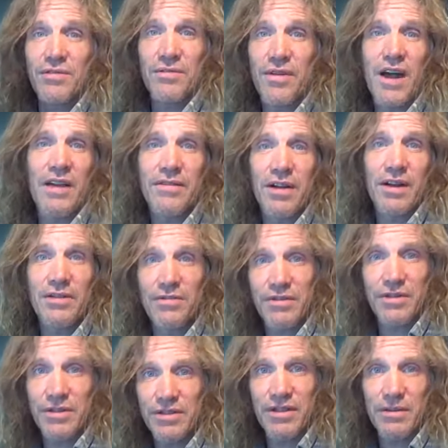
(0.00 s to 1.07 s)
to
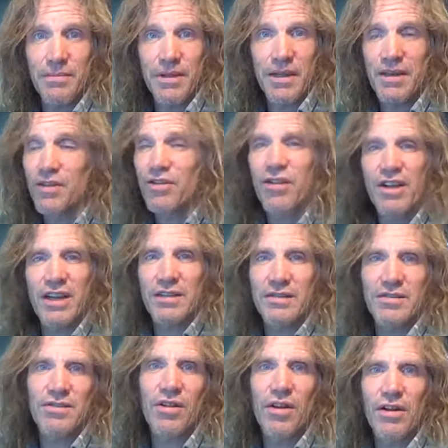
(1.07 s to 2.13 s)
500 or something and you're going to get
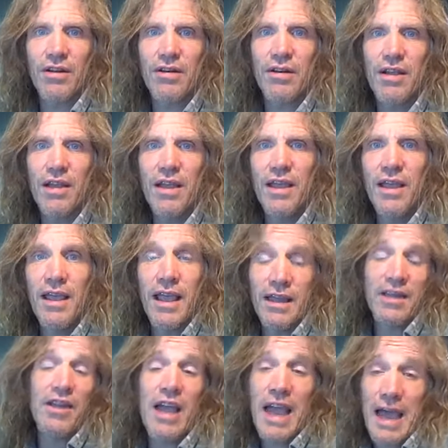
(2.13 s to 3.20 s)
slaughtered.
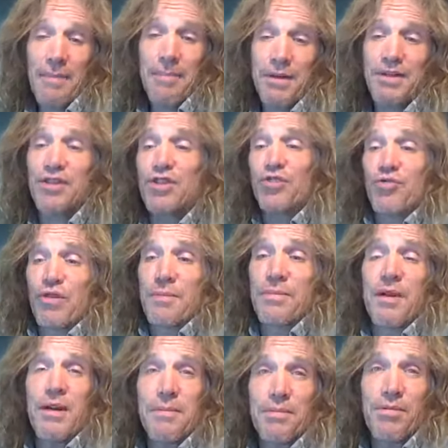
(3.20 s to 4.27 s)
And you happen to trip
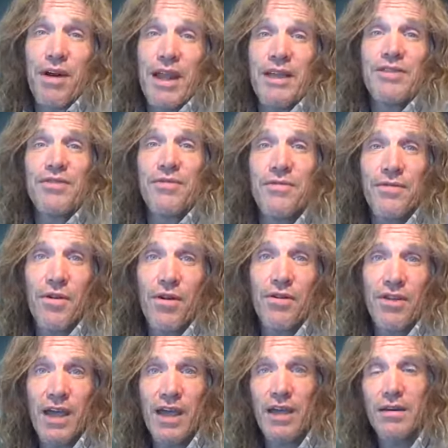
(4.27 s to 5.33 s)
on a branch and fall
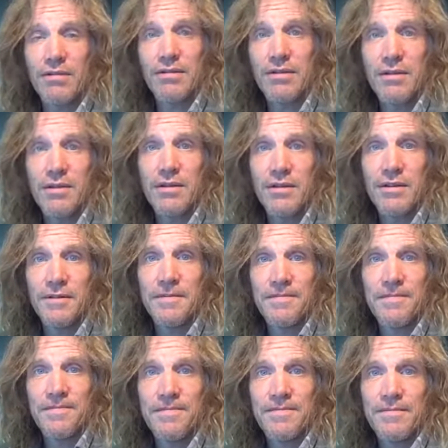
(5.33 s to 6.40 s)
down.
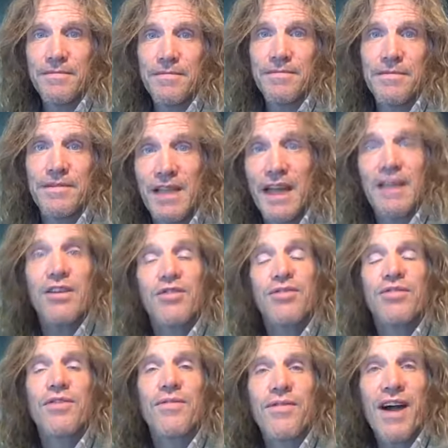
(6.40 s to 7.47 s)
Yeah, you
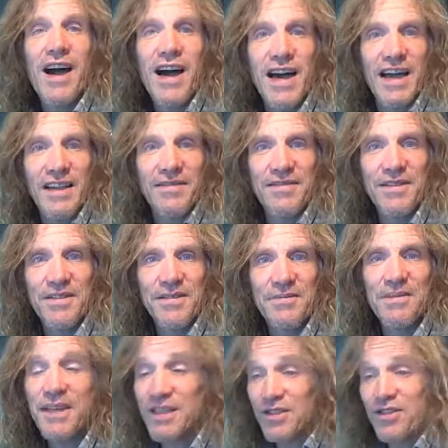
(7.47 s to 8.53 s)
survived
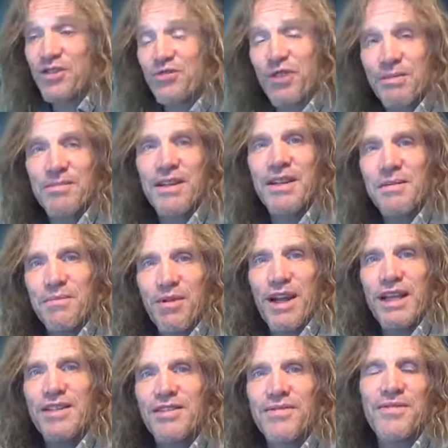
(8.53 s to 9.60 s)
because you tripped on a
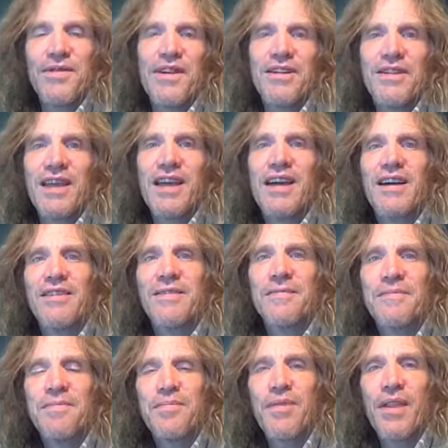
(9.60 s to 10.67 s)
branch and fell down.
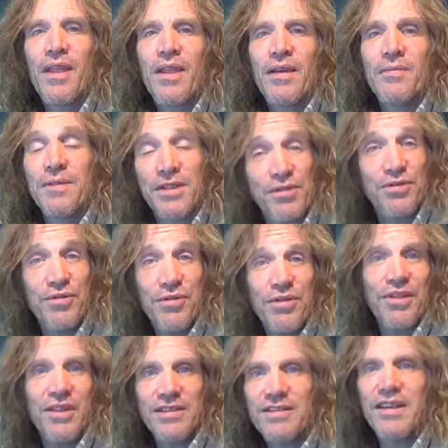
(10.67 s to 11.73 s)
But the
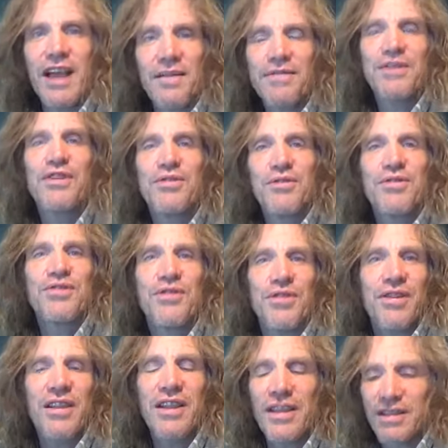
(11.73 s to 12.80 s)
truth is you have to do
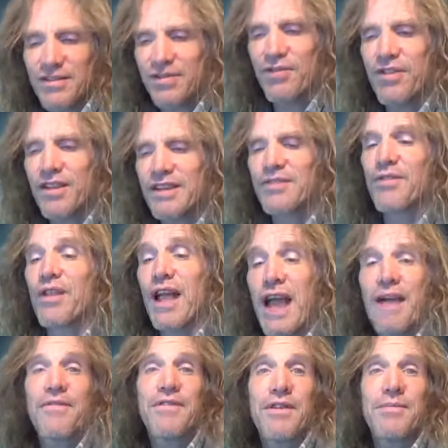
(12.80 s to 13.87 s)
certain things. Certain things will
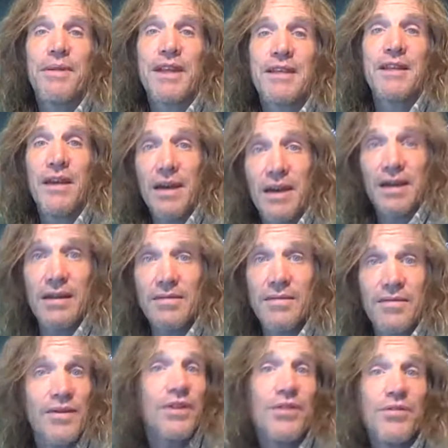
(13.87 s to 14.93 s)
have to be done
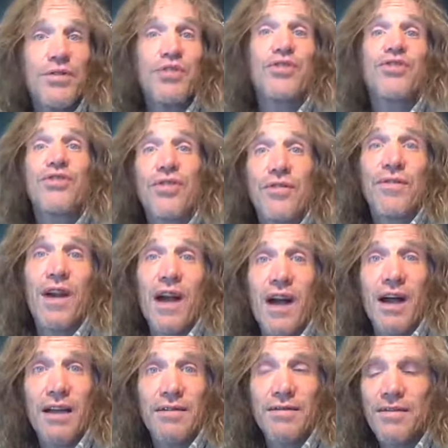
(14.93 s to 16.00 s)
for you to
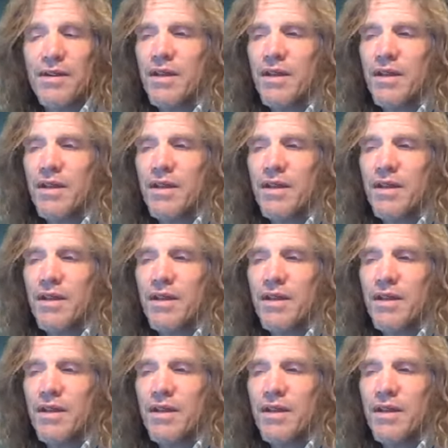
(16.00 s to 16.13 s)
survive.